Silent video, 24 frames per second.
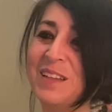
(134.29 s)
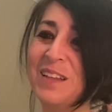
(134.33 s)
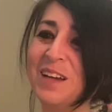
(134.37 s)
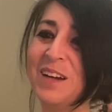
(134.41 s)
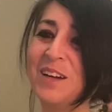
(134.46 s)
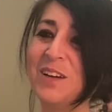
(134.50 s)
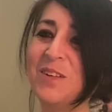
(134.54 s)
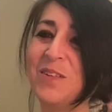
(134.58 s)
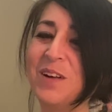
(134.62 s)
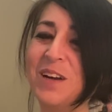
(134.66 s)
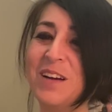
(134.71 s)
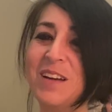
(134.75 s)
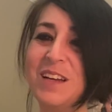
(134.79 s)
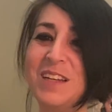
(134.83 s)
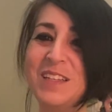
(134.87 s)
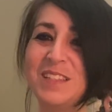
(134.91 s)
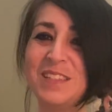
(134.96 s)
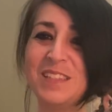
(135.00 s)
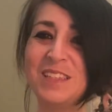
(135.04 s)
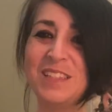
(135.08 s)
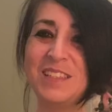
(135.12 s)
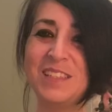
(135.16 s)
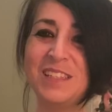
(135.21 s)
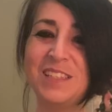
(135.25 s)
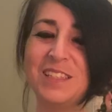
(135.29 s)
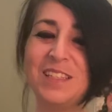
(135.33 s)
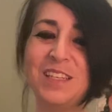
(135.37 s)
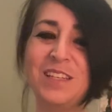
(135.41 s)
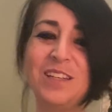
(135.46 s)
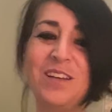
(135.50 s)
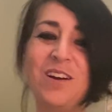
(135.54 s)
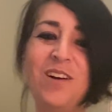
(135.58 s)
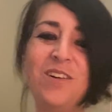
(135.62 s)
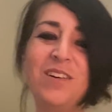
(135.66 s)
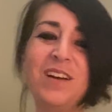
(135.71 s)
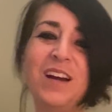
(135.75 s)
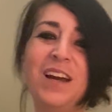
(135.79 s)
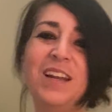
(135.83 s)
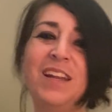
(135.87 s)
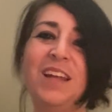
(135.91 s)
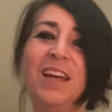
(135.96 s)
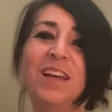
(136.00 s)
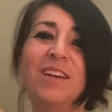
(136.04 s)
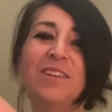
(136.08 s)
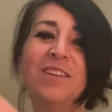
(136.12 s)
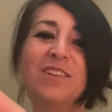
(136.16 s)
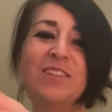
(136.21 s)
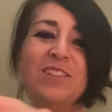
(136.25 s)
Aquarius, this isn't y'all kind
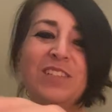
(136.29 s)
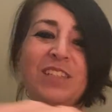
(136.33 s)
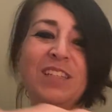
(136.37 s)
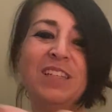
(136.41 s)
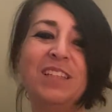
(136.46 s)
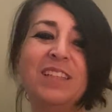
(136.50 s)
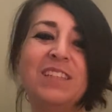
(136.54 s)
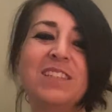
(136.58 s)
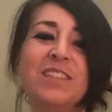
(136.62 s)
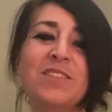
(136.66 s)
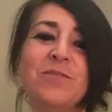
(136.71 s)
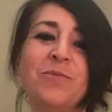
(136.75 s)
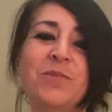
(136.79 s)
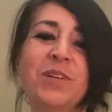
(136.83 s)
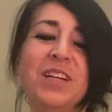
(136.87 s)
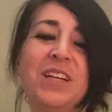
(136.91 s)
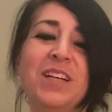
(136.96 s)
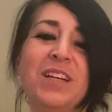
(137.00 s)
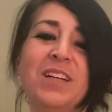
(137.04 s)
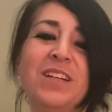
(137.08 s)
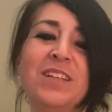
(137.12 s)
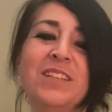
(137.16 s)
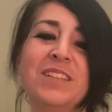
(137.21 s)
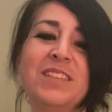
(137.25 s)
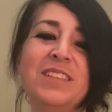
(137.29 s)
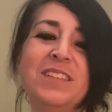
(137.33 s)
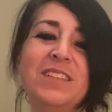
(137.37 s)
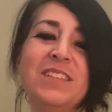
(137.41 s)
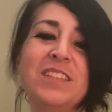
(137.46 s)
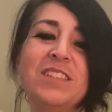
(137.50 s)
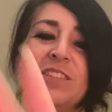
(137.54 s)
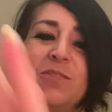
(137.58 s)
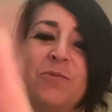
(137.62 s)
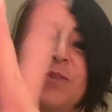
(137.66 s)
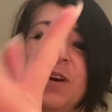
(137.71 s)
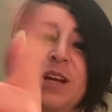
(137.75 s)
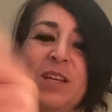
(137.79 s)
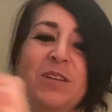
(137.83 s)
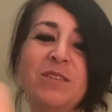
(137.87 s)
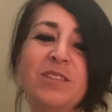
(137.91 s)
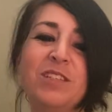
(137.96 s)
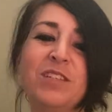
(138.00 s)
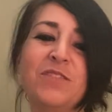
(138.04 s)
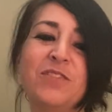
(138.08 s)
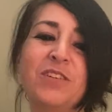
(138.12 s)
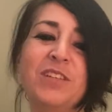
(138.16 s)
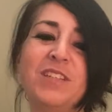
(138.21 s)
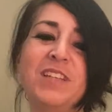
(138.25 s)
of energy. This is weird. This is why I use
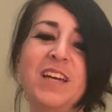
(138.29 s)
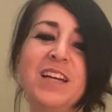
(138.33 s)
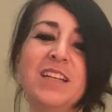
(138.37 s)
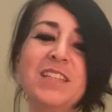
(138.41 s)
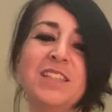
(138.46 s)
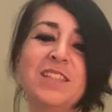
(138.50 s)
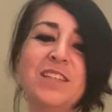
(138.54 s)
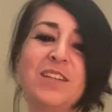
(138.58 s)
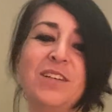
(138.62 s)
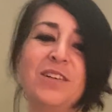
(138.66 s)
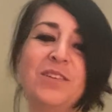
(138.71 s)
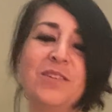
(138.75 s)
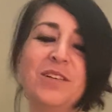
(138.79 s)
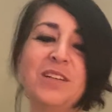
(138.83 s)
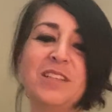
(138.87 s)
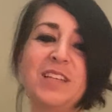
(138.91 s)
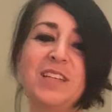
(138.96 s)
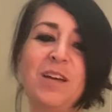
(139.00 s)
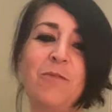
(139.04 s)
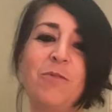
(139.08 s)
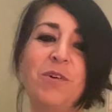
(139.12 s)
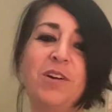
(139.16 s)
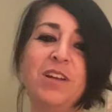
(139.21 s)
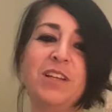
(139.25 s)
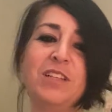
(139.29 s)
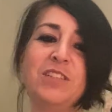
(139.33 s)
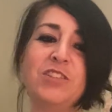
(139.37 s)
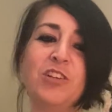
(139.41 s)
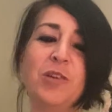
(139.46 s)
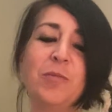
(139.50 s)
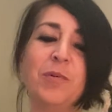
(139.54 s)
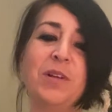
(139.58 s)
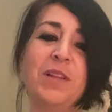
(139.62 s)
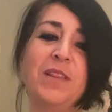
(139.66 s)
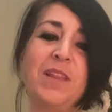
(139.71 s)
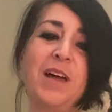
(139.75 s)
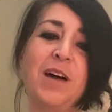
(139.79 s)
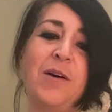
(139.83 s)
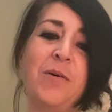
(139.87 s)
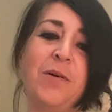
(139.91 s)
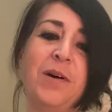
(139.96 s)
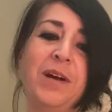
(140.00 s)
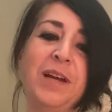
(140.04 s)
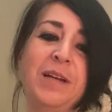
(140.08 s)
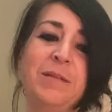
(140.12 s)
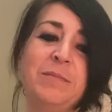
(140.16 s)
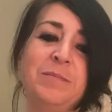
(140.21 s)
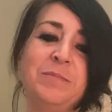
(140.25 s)
different decks though, because I want to interpret it that
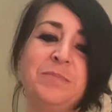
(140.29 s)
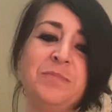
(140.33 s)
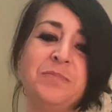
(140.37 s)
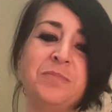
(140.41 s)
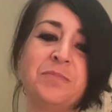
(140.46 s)
way.